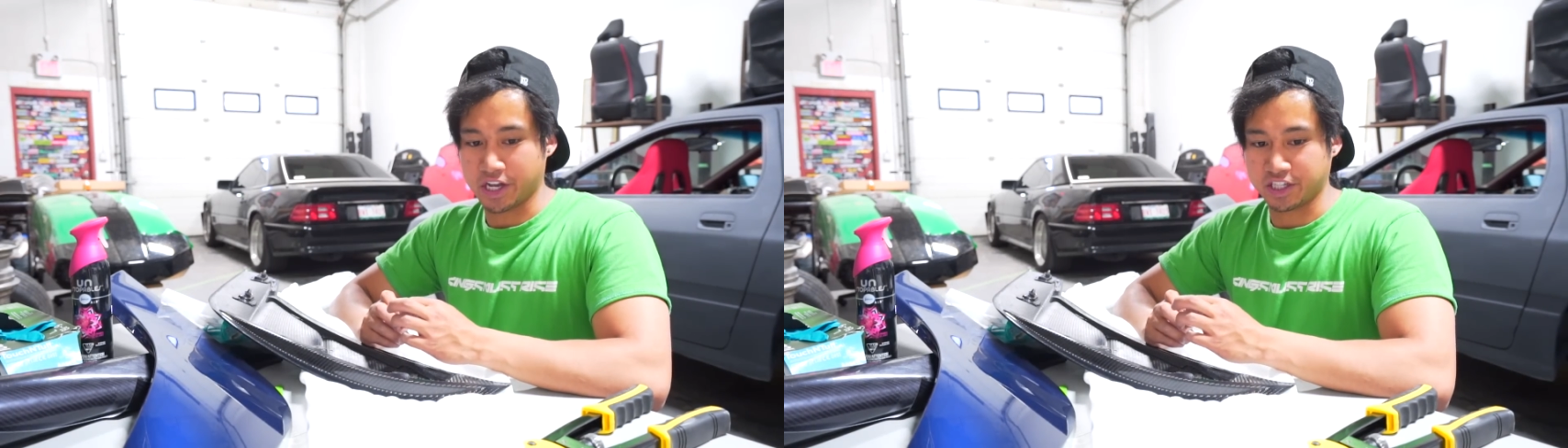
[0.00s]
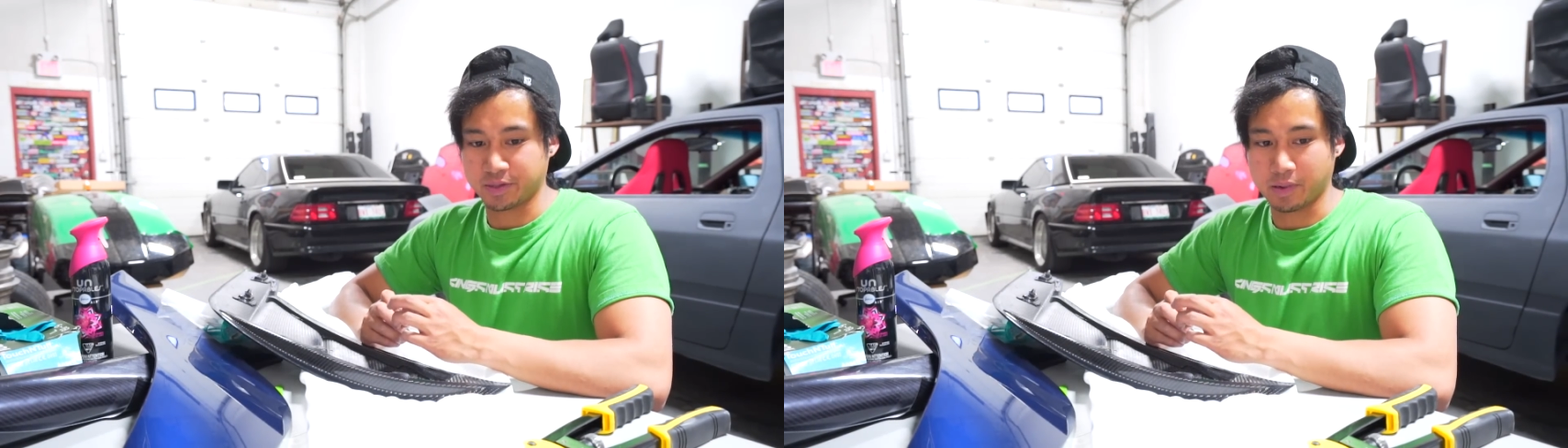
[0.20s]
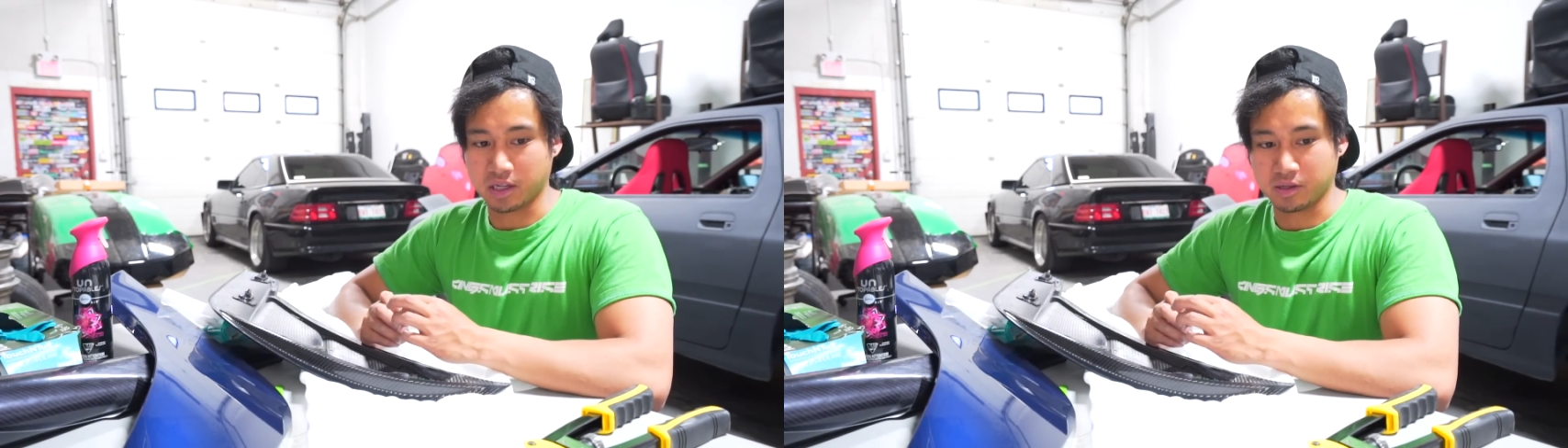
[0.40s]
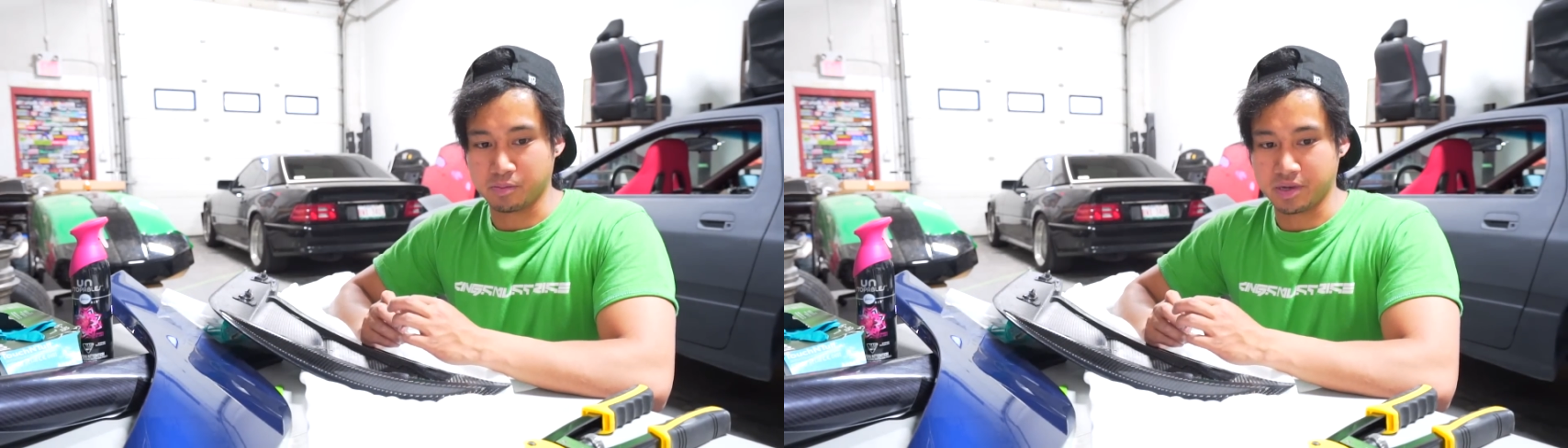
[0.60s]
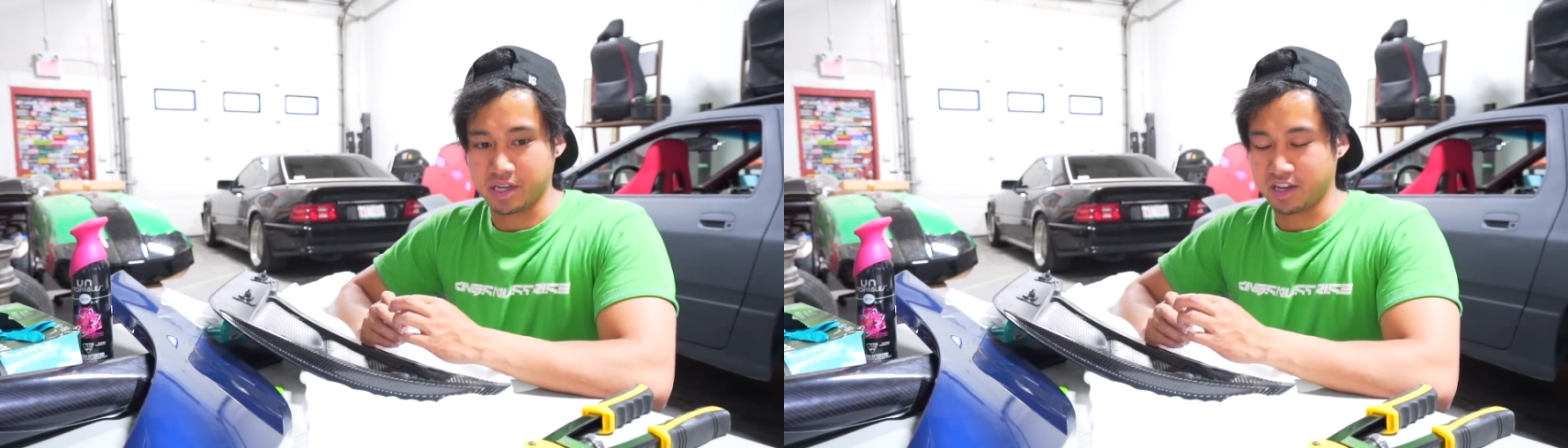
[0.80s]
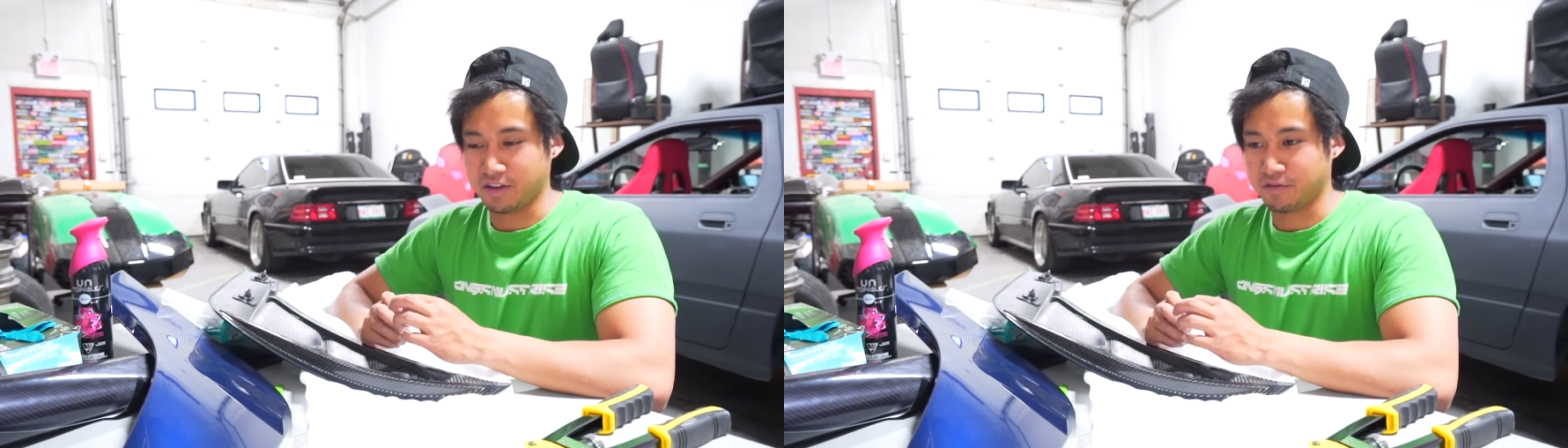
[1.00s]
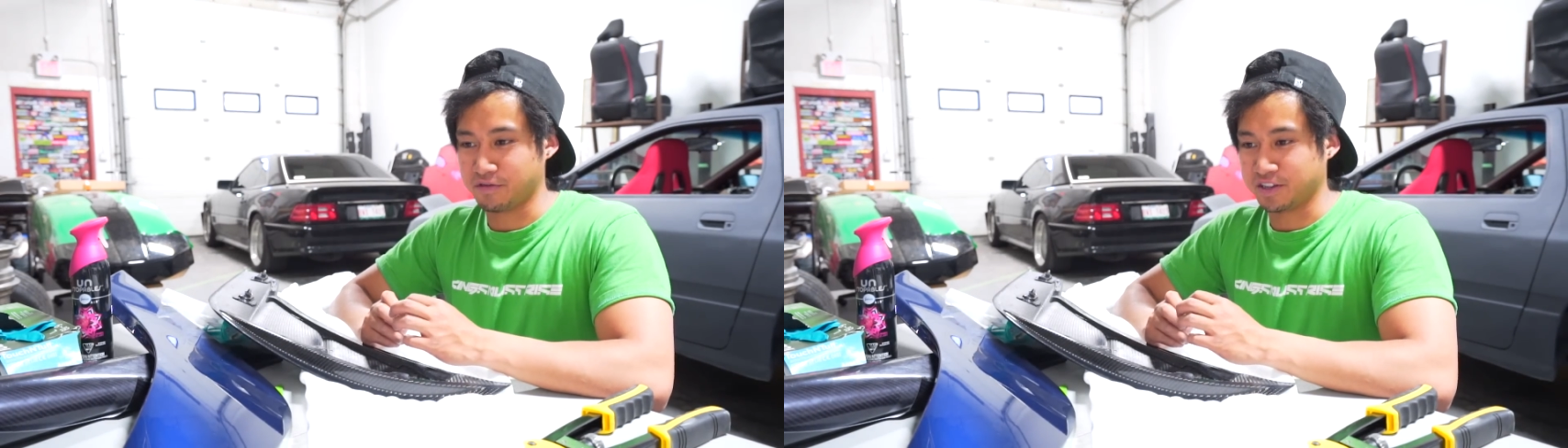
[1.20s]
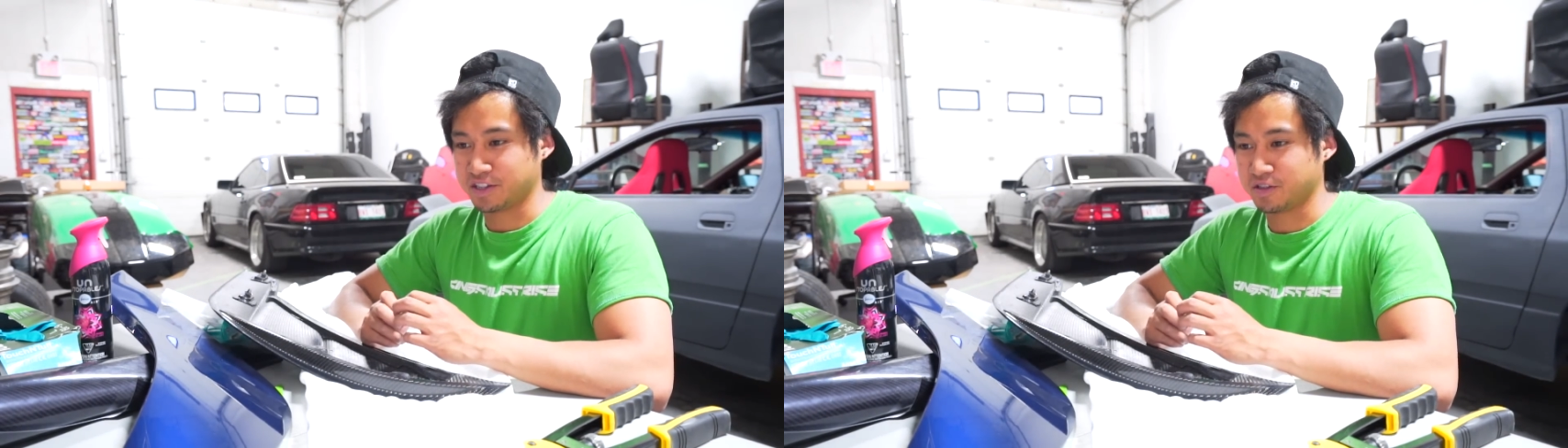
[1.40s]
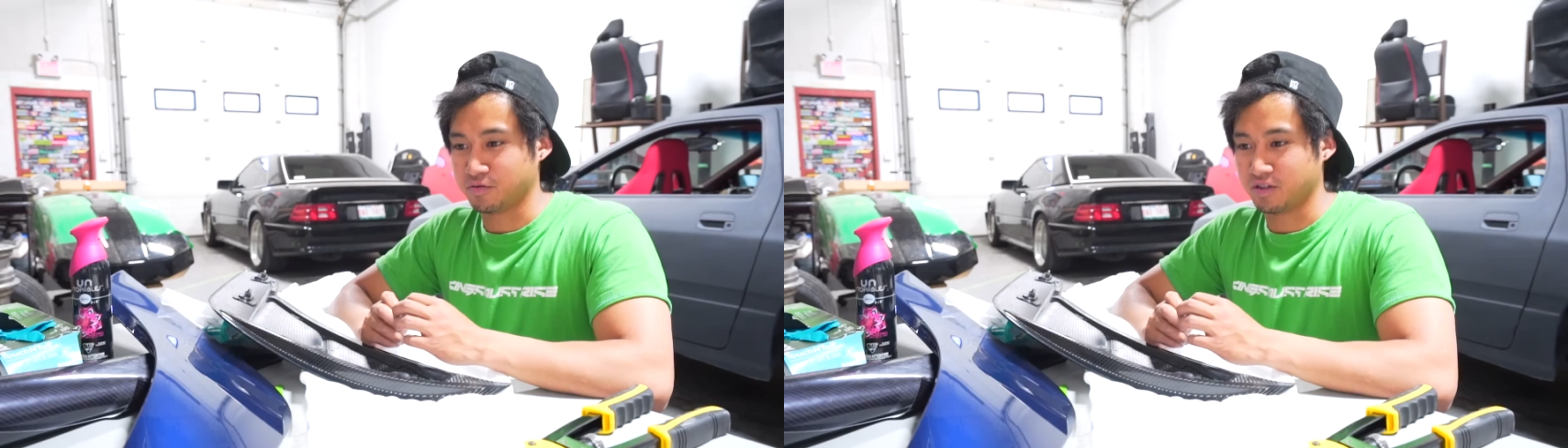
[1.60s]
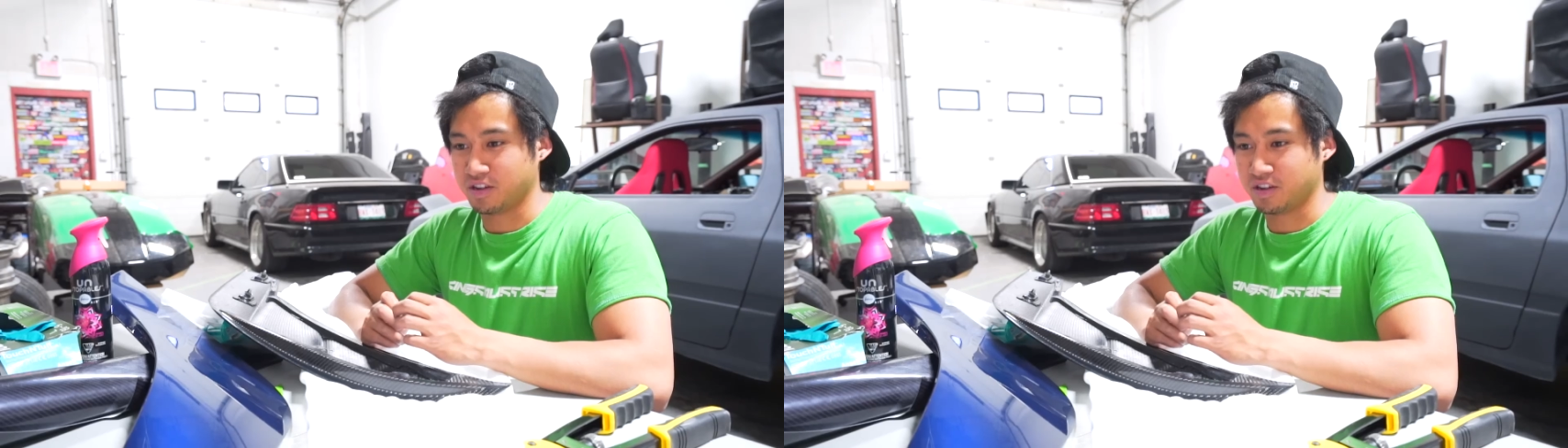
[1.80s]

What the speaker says: at a spelling bee if this